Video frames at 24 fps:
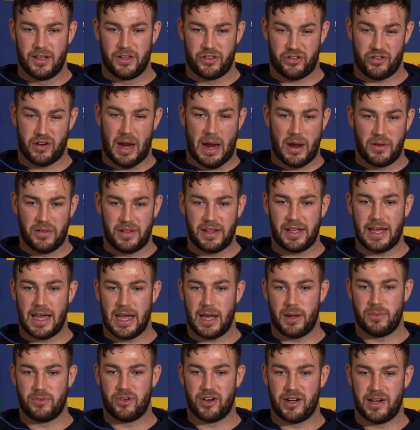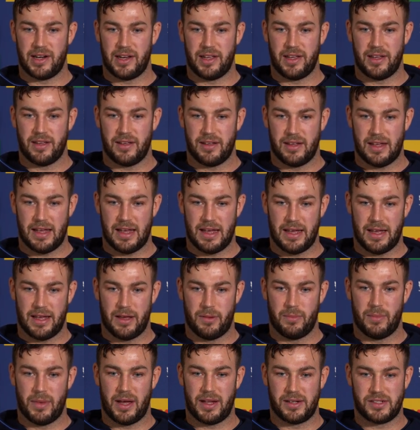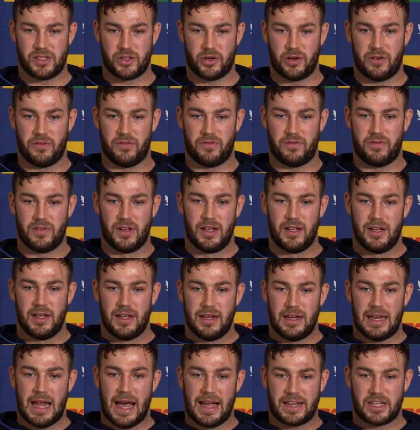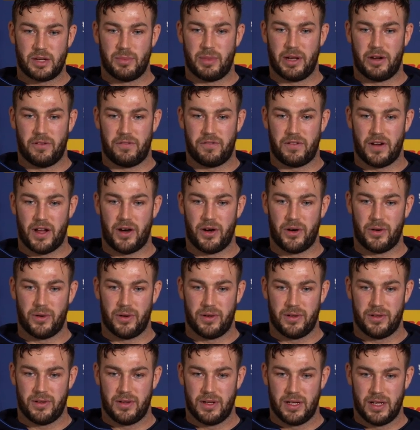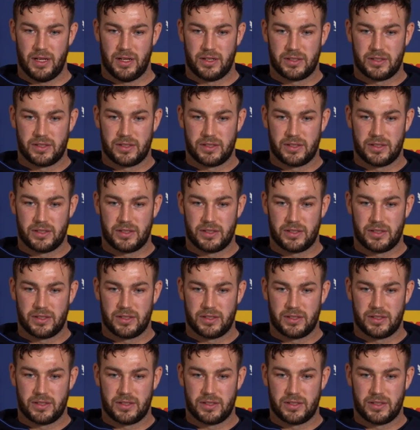throughout the game, really, um, and sort of lacked a bit of flow,